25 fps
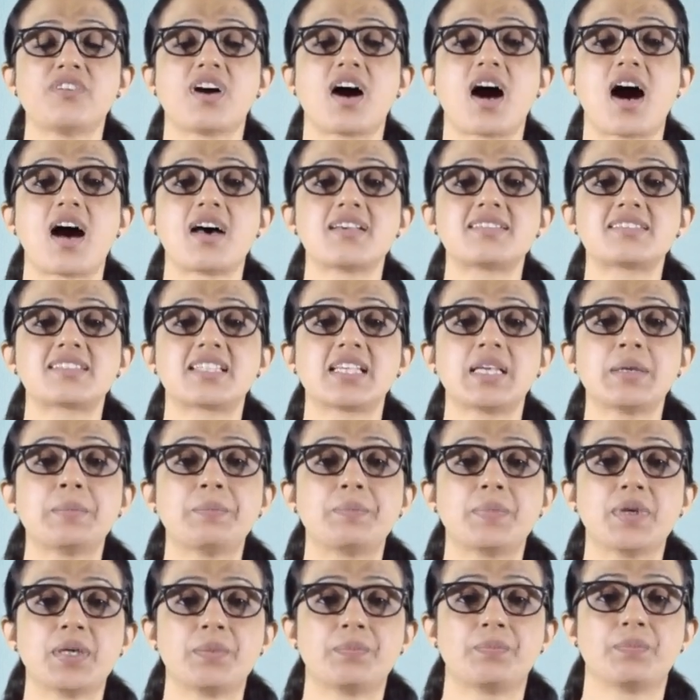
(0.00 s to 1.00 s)
asking
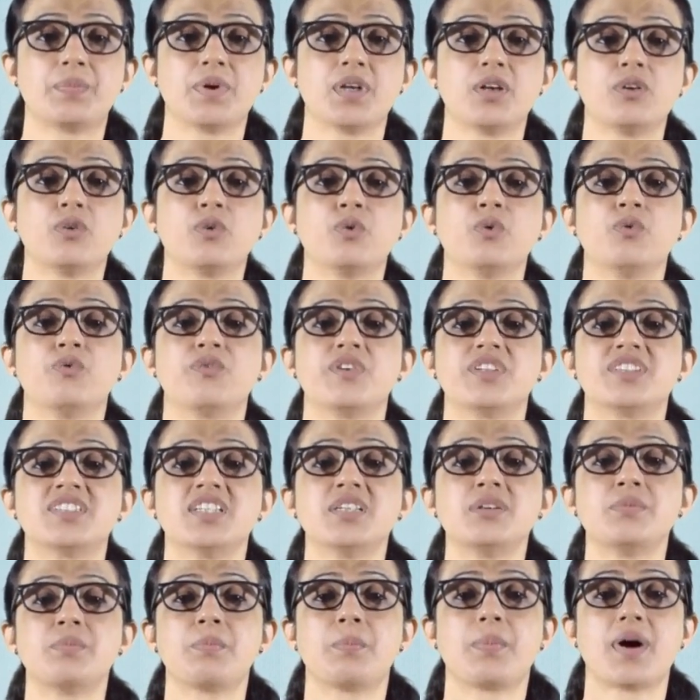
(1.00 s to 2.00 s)
people who
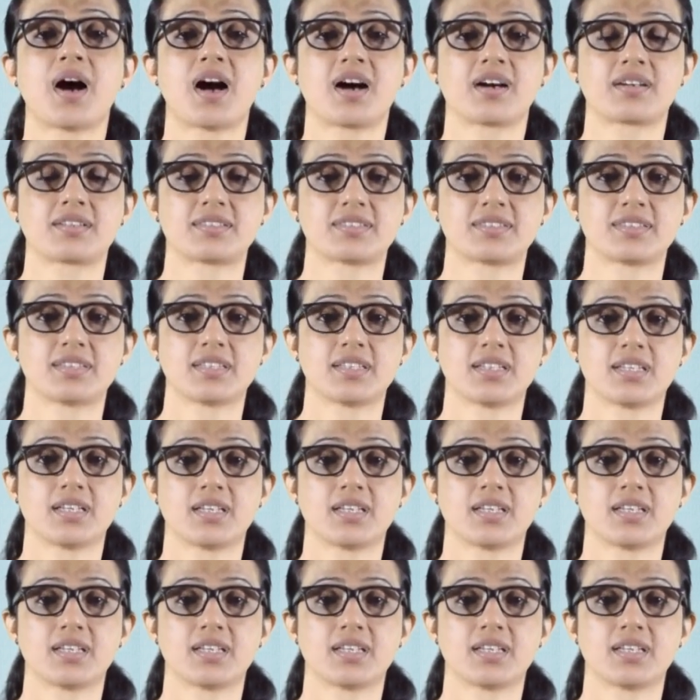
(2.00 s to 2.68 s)
visit parks.